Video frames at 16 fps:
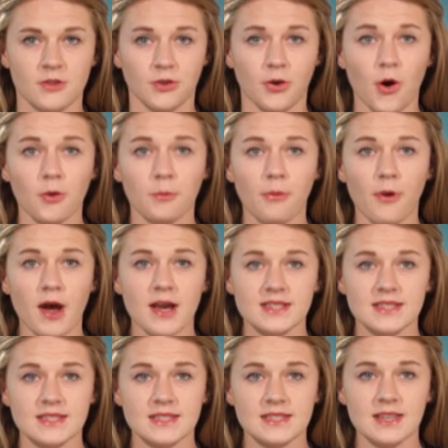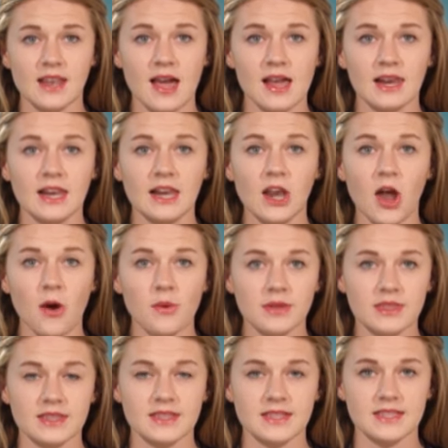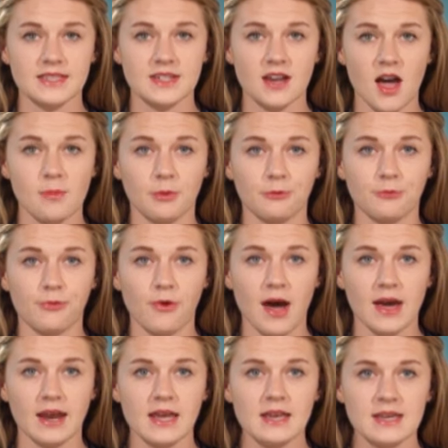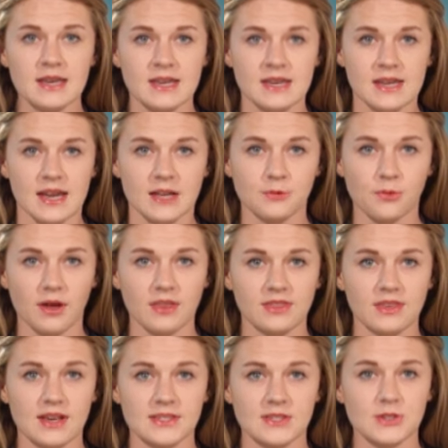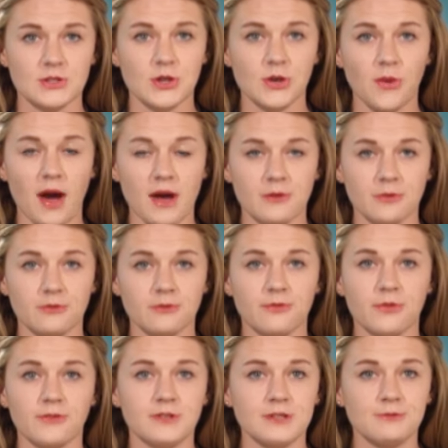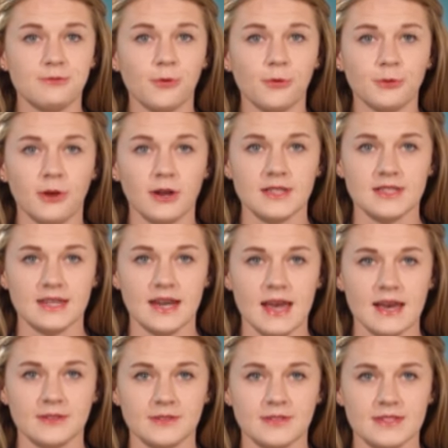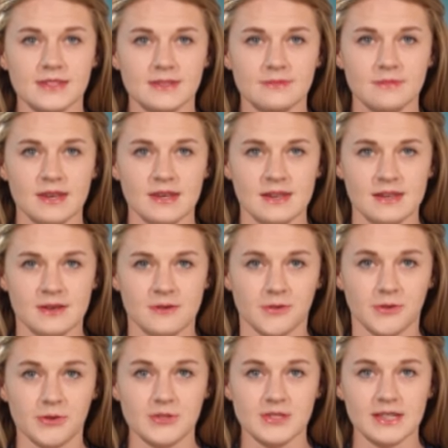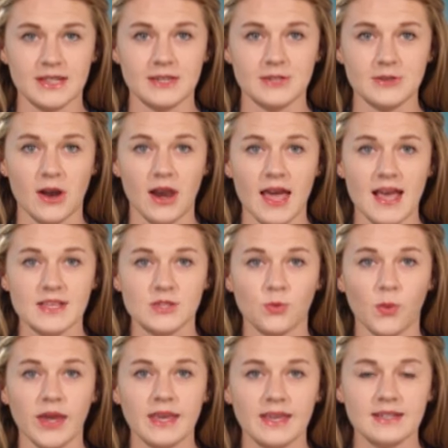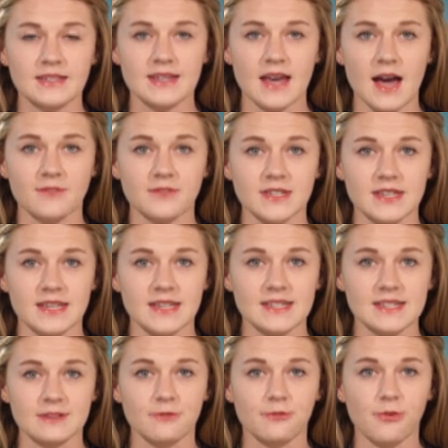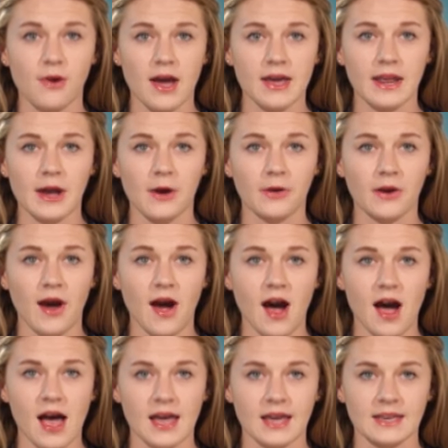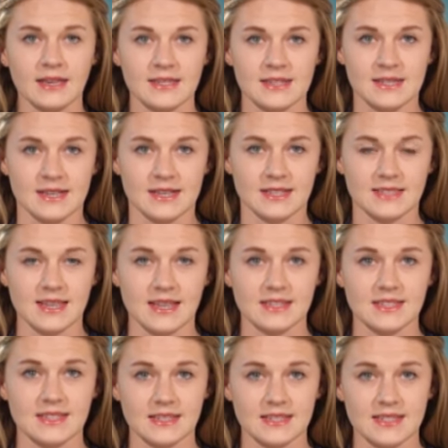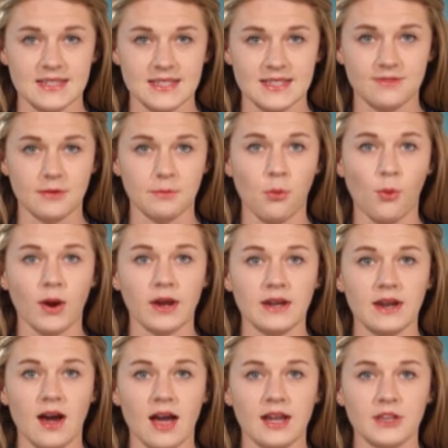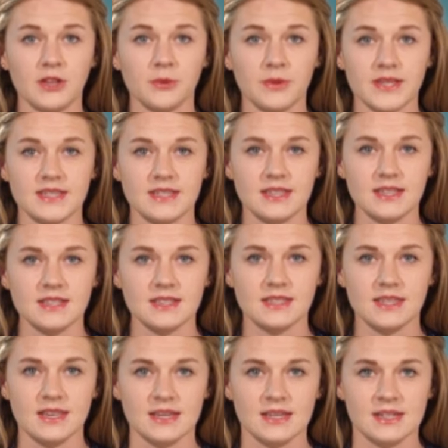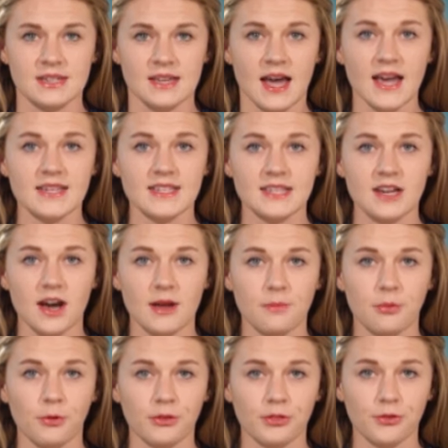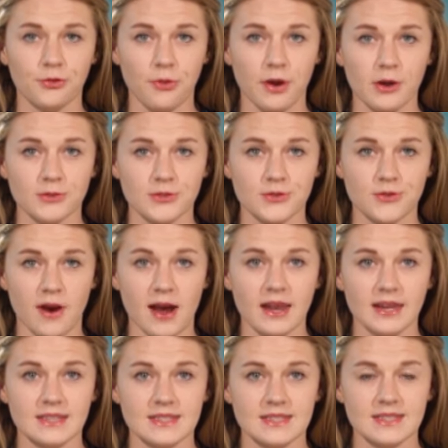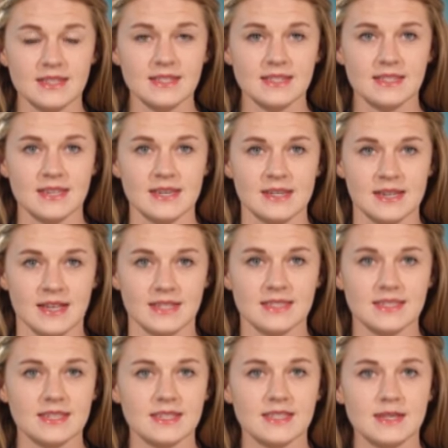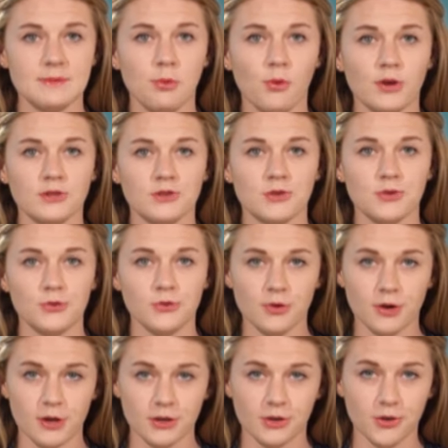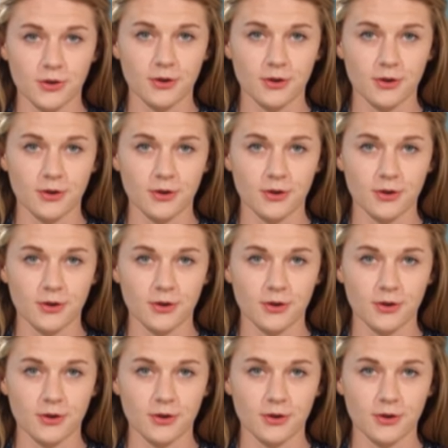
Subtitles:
The gold price is slightly lower than this time on Friday at $1,254 an ounce. The New Zealand dollar has weakened after ending Friday on a high. It's at 67.9 US cents, 89.3 Australian cents, and 60.2